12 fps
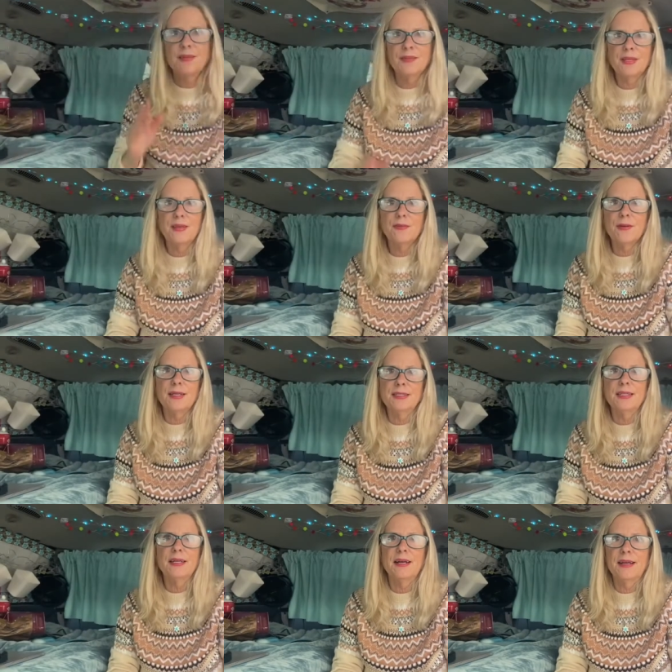the other
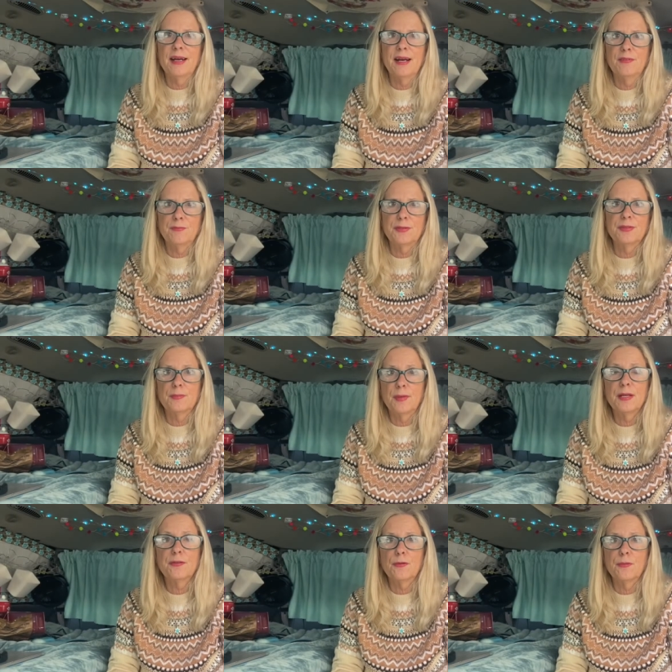idea I have with the
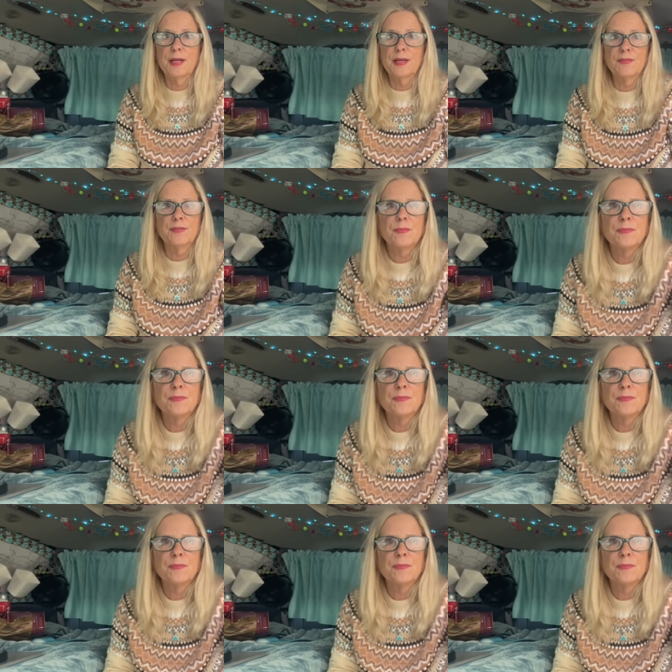microwave